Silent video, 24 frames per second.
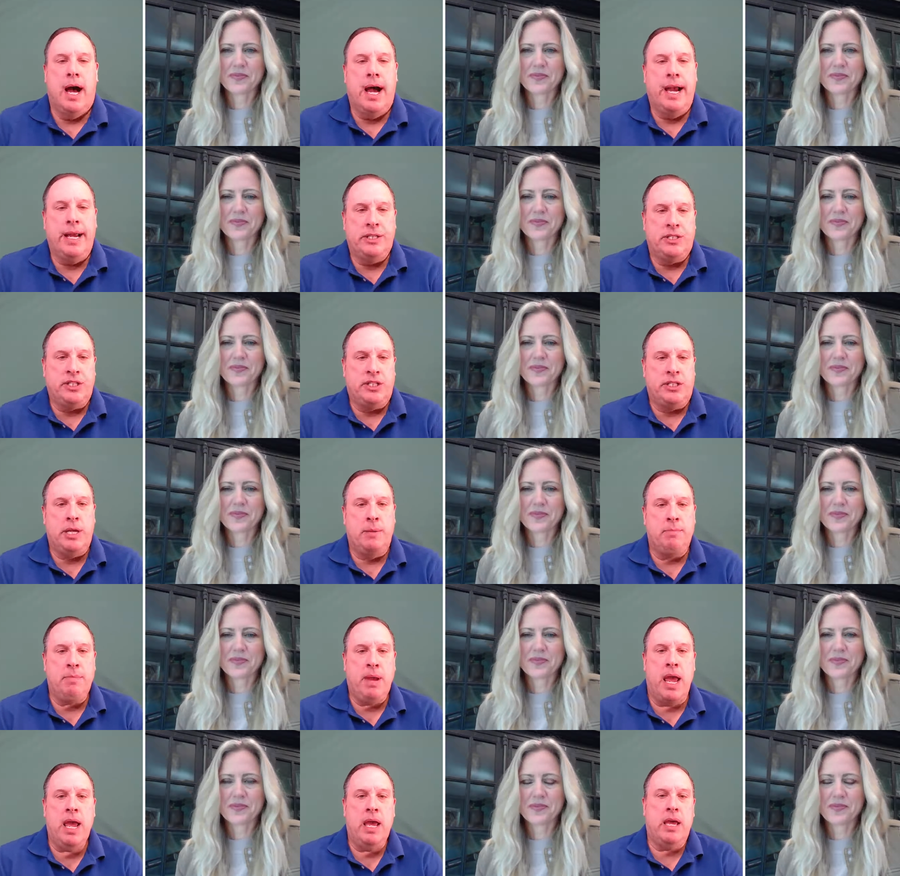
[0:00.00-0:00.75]
Speaker 1: Hi, it's
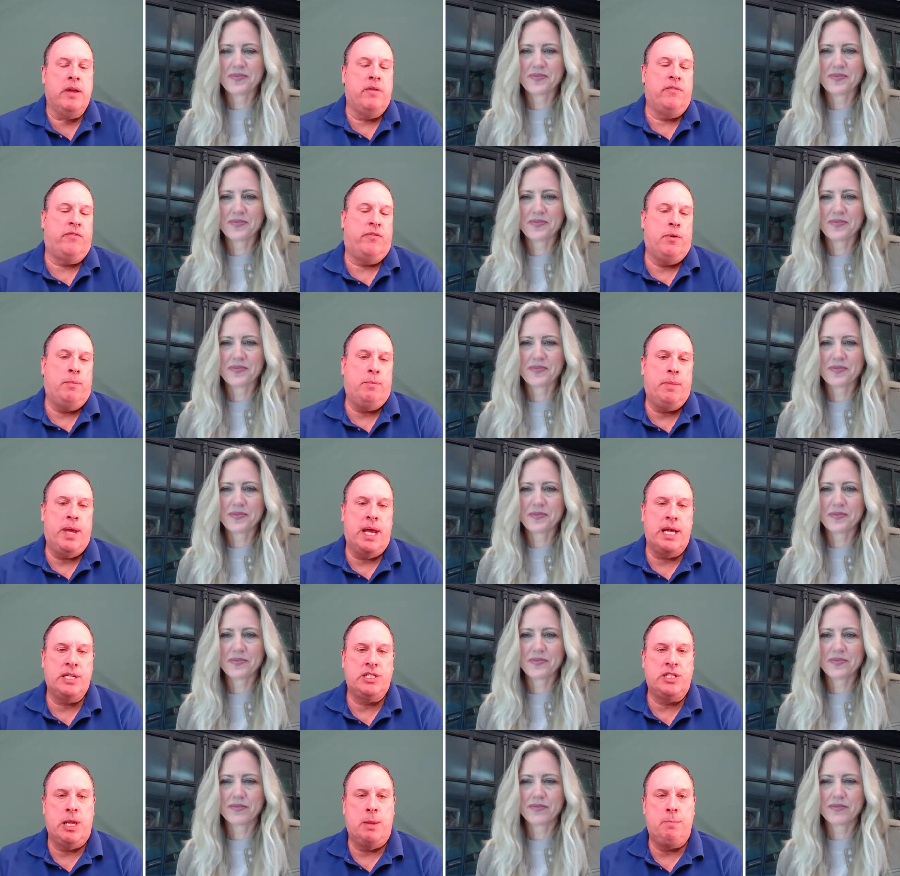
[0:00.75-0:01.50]
Tim Hagen from
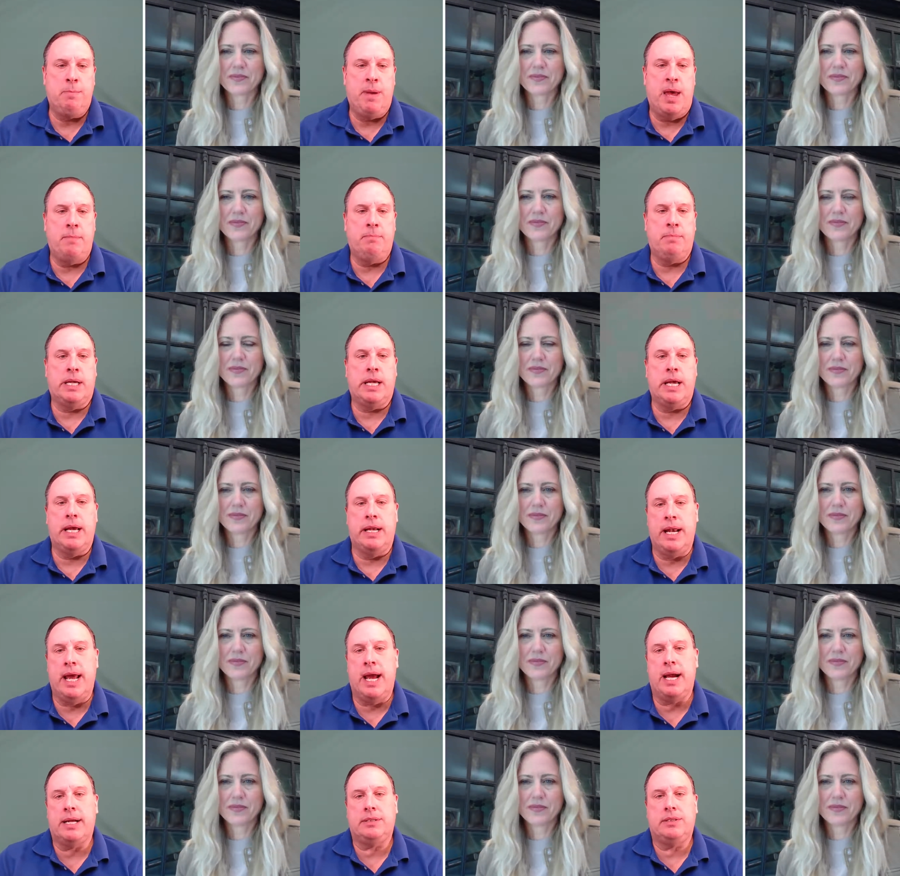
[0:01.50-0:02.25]
SMM
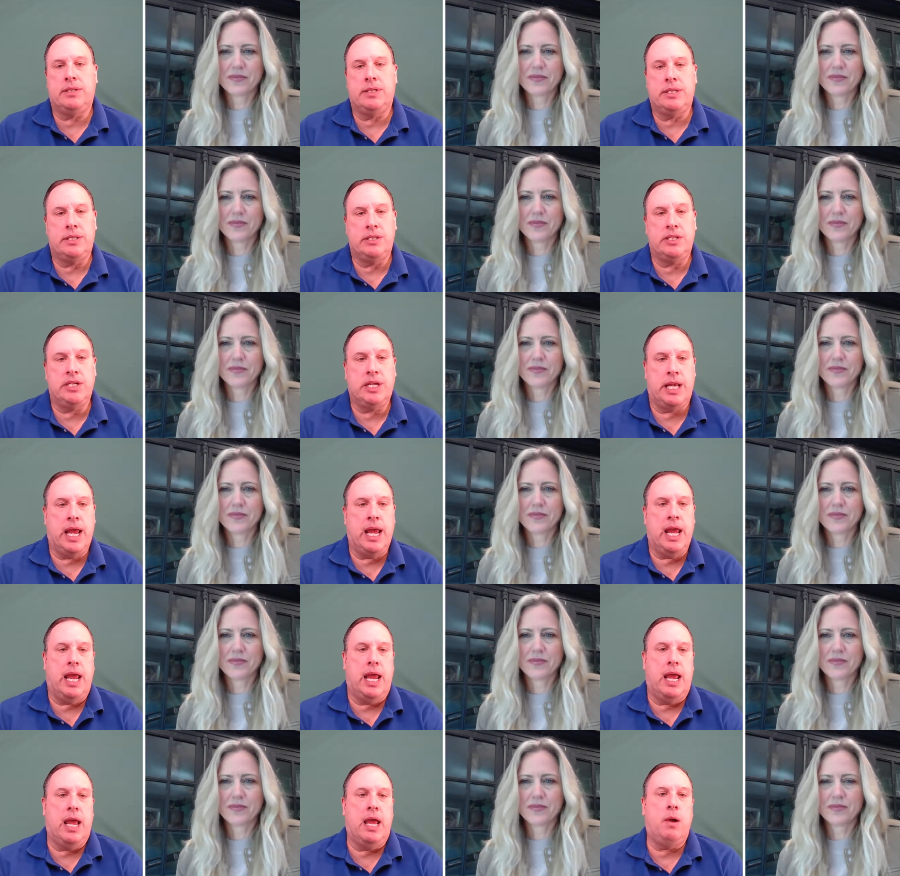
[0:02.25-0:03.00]
Connect, and
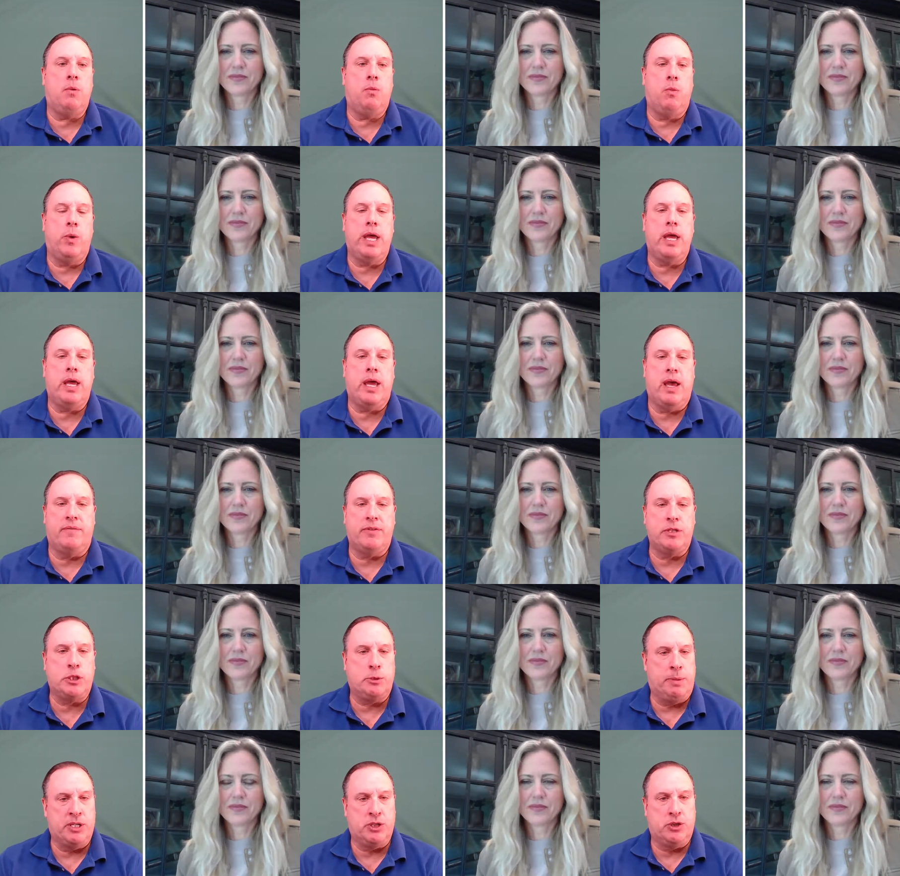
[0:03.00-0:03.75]
today we
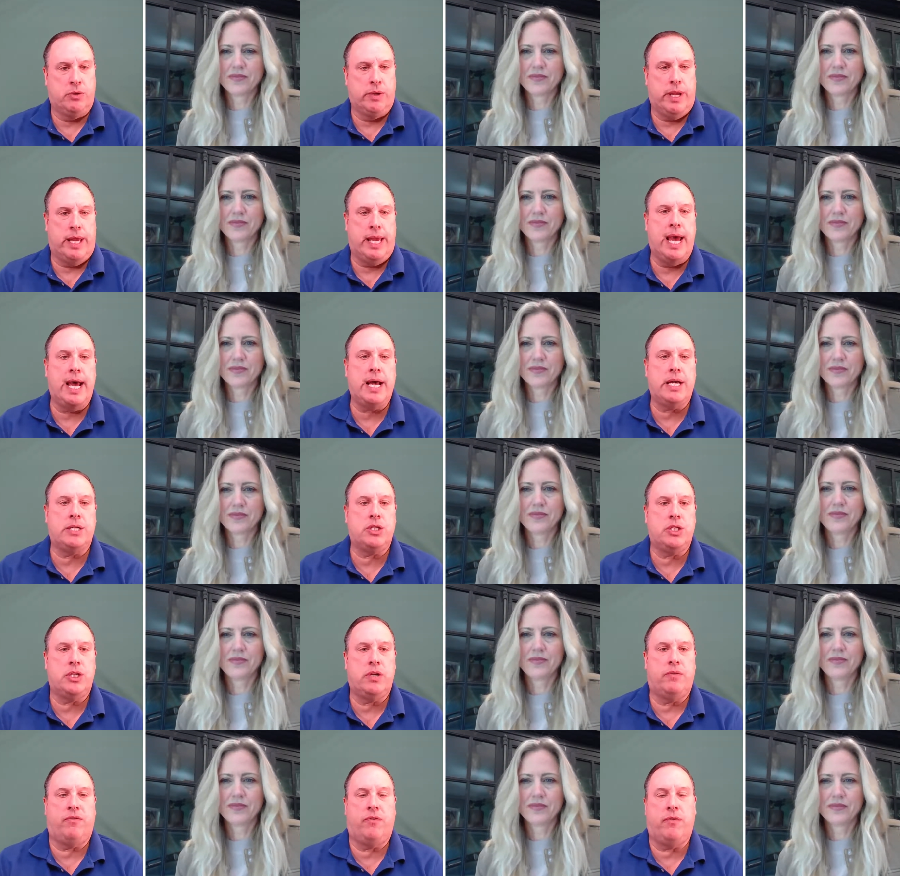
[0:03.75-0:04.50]
have a special
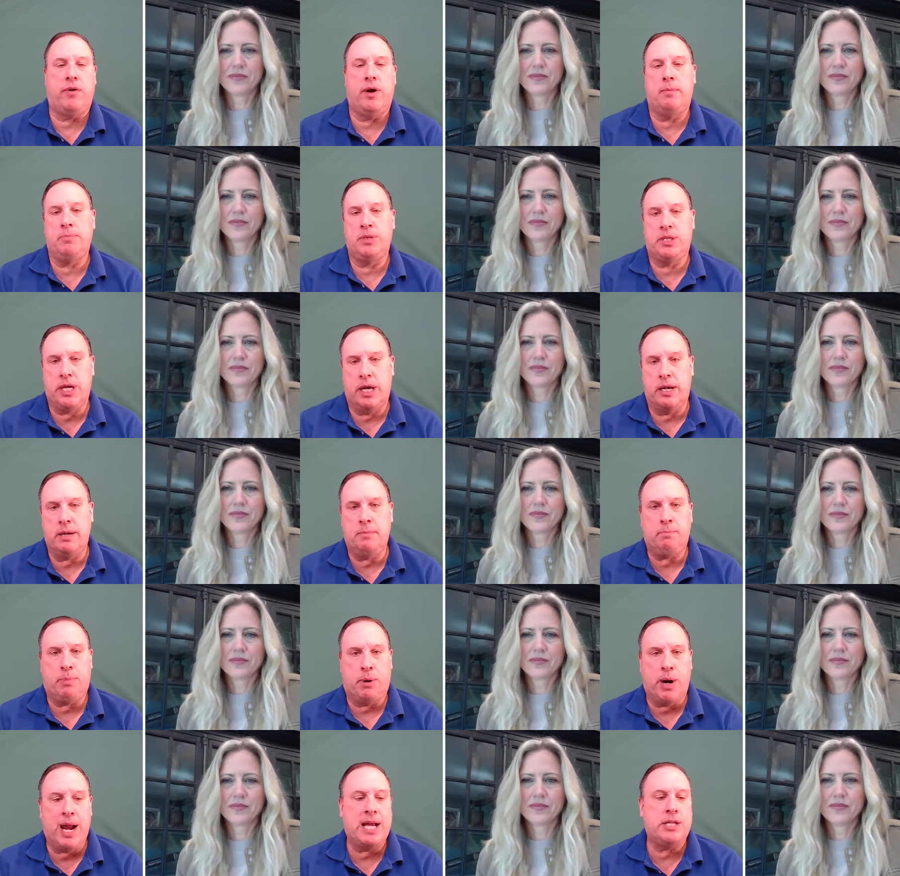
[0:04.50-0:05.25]
guest from Dun
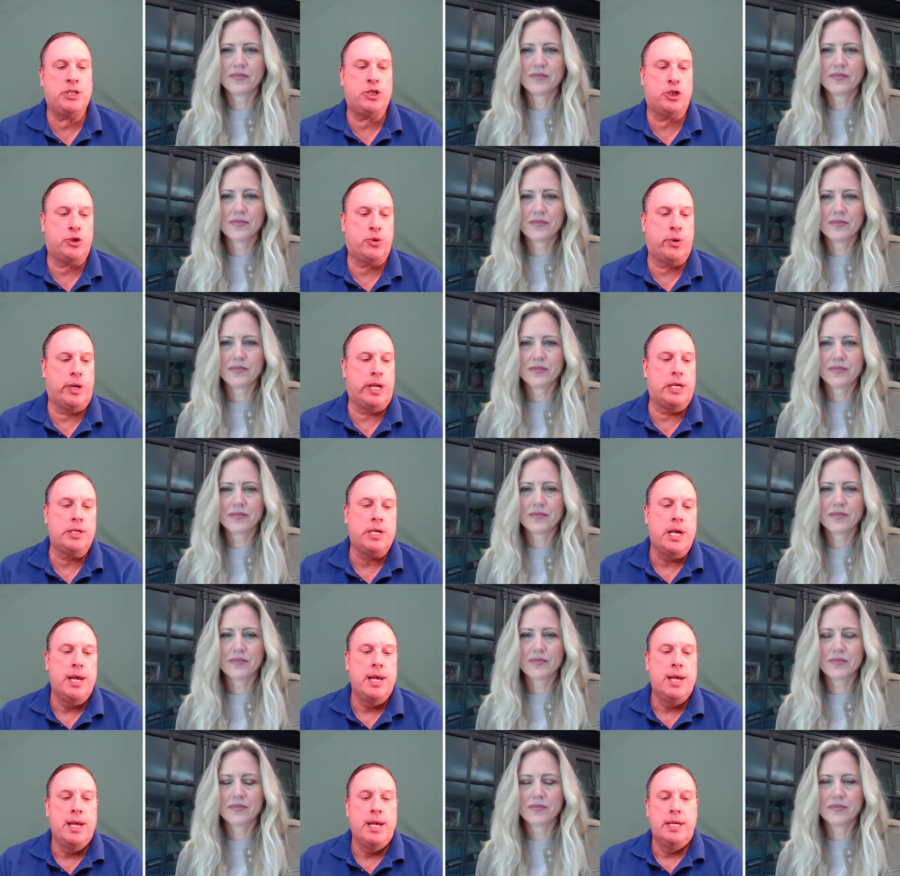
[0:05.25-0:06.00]
and Bradstreet.